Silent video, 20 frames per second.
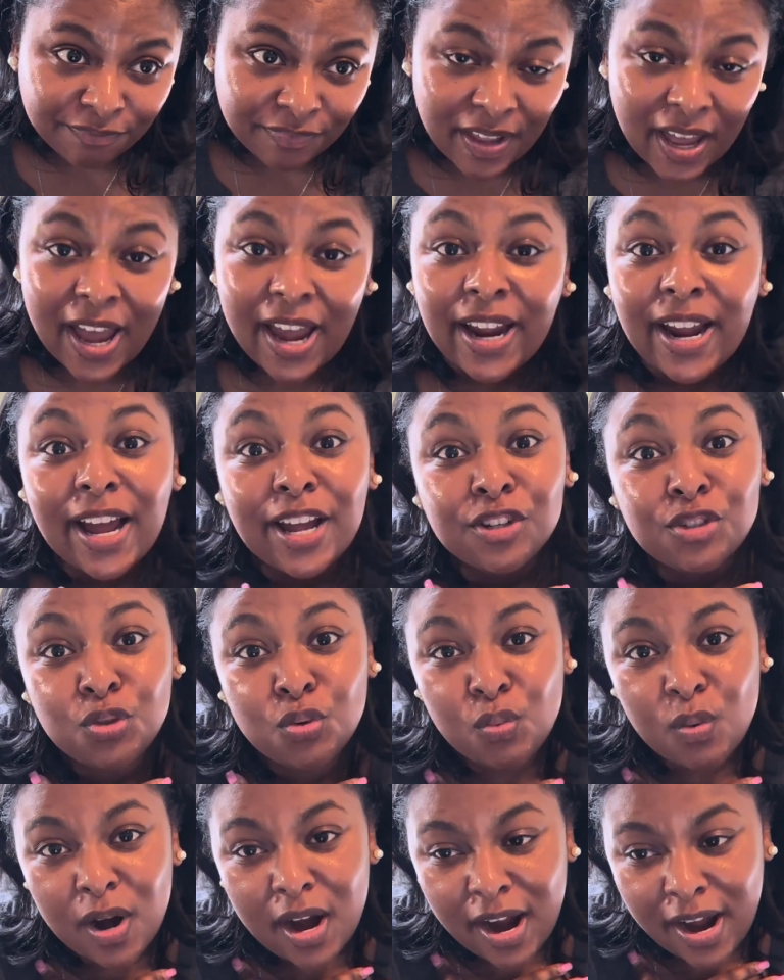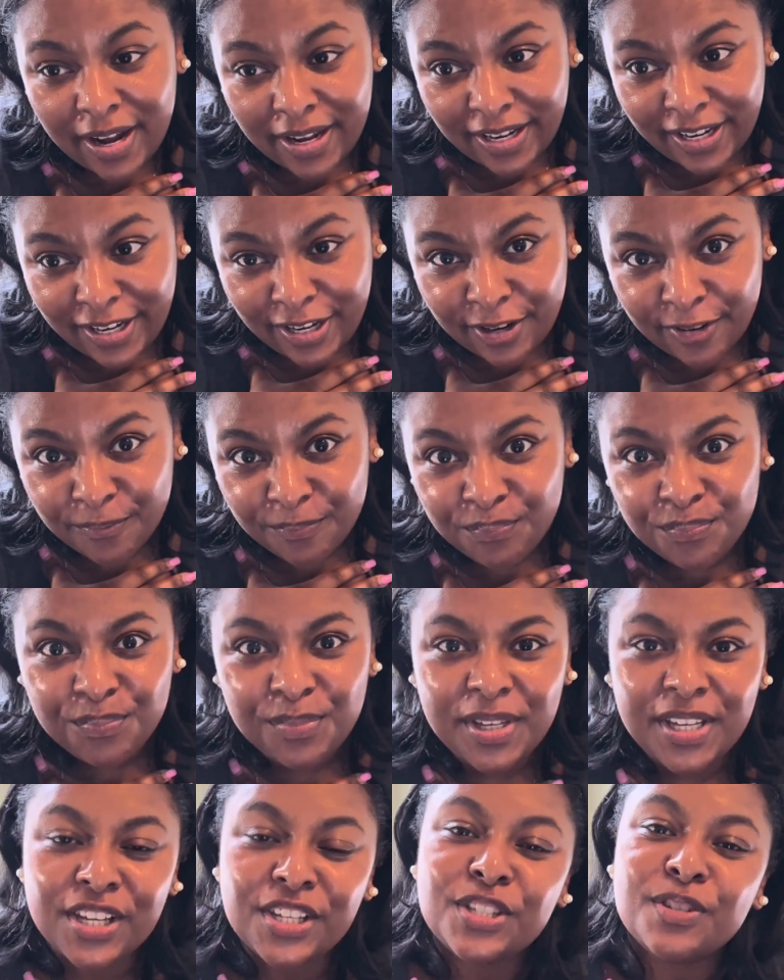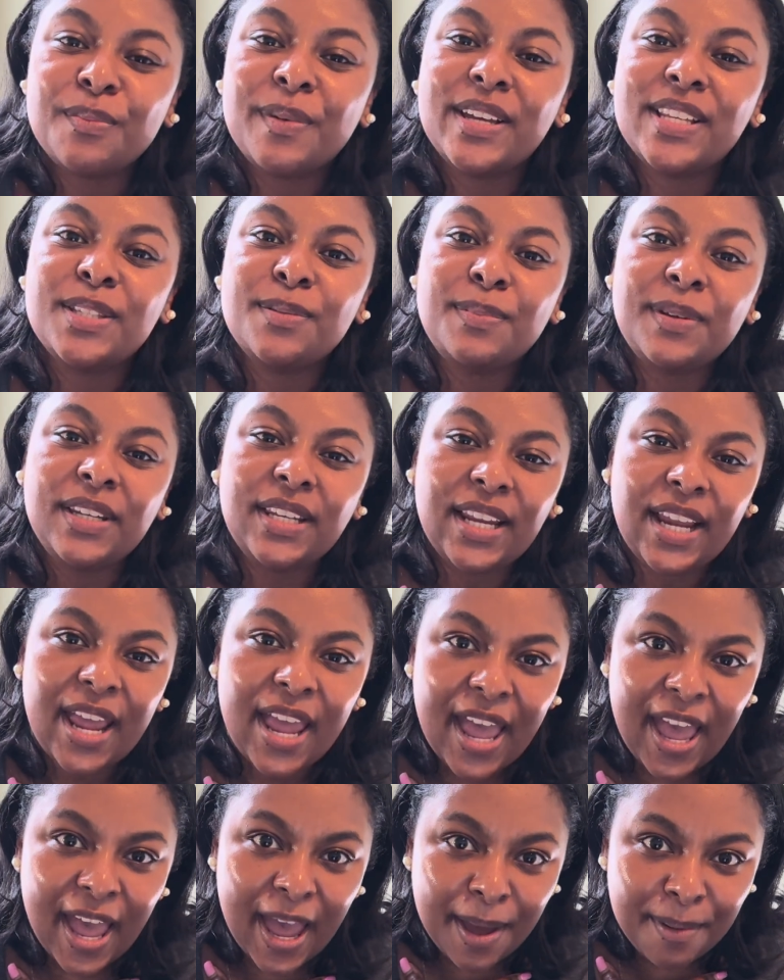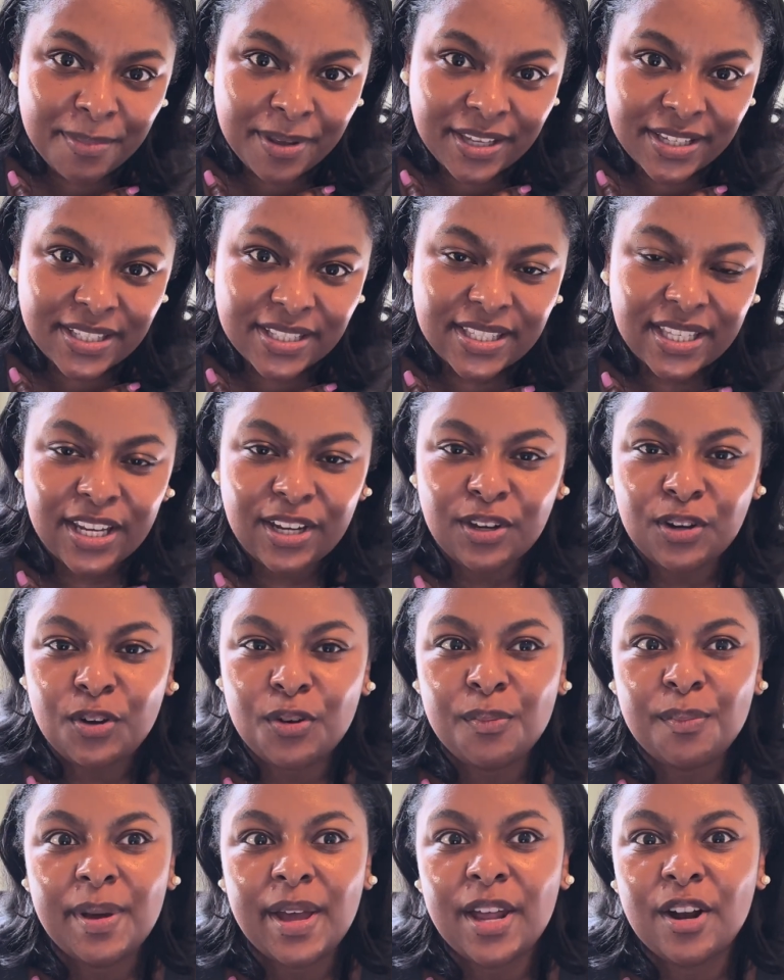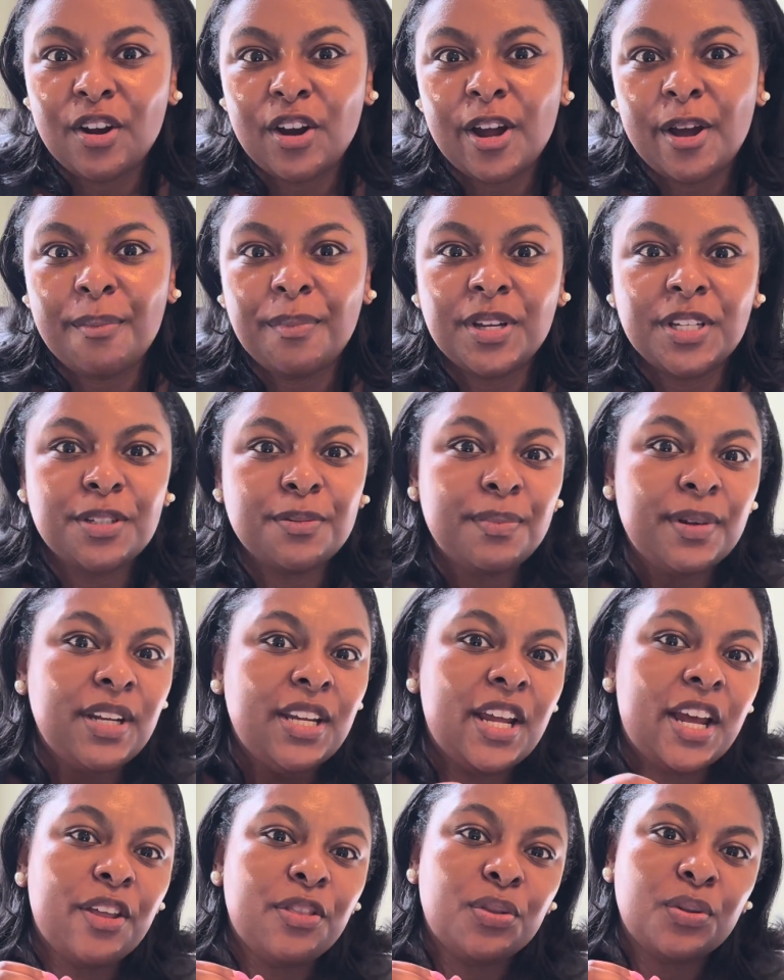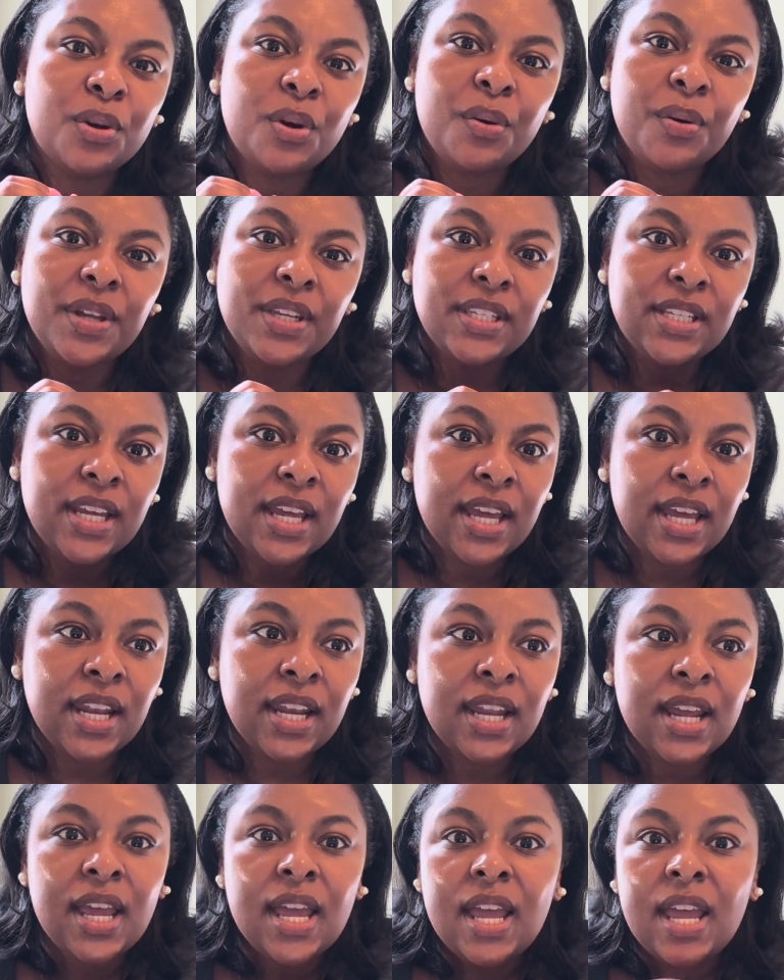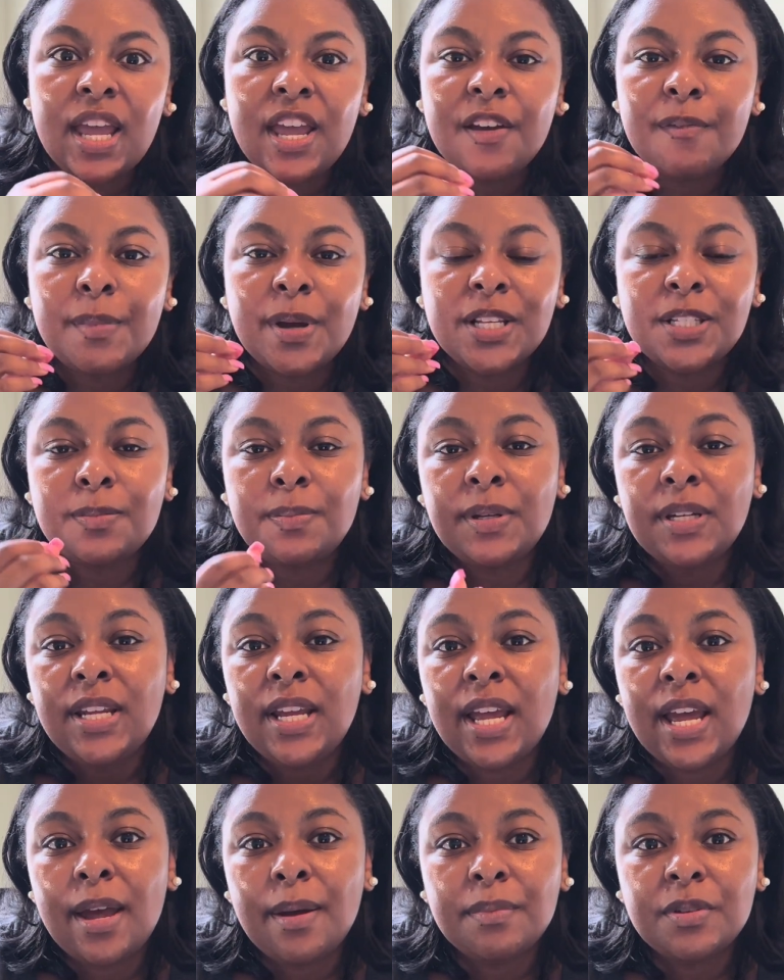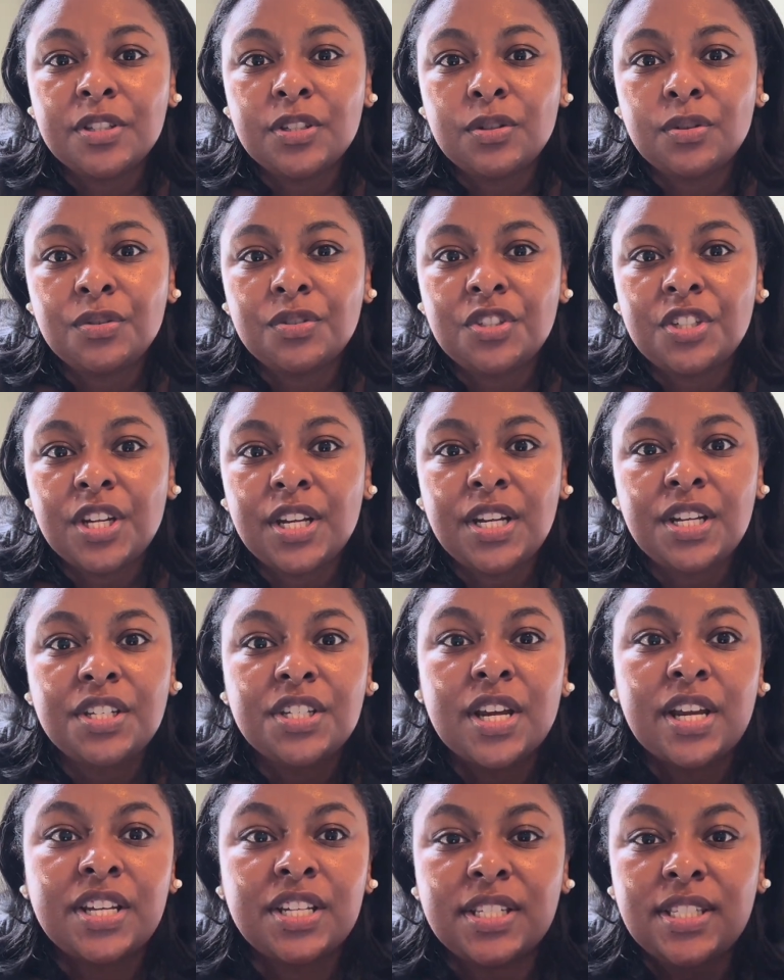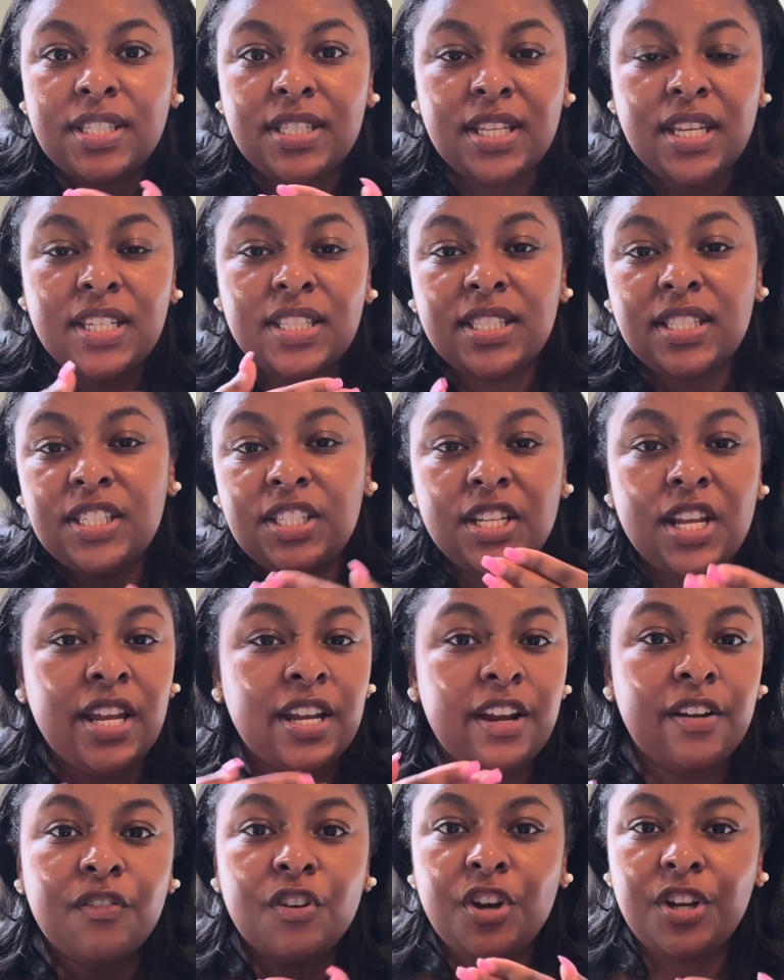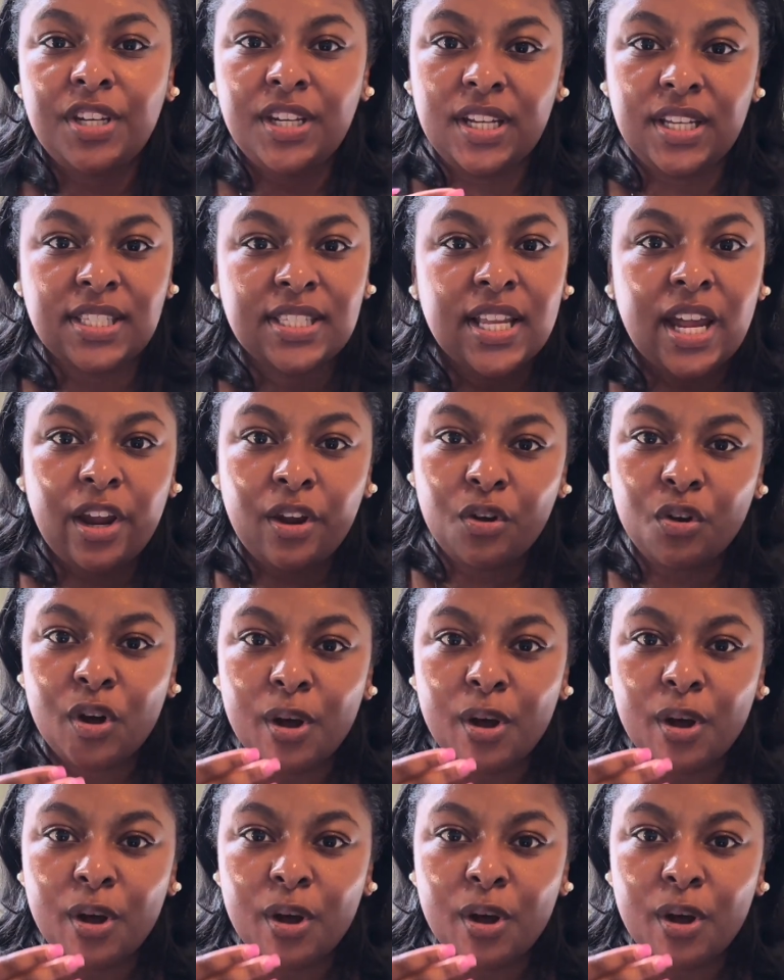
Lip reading: I got to where I am because of my spending habits, and no matter how much money I throw at debt, if my spending habits don't change, it's a never-ending cycle.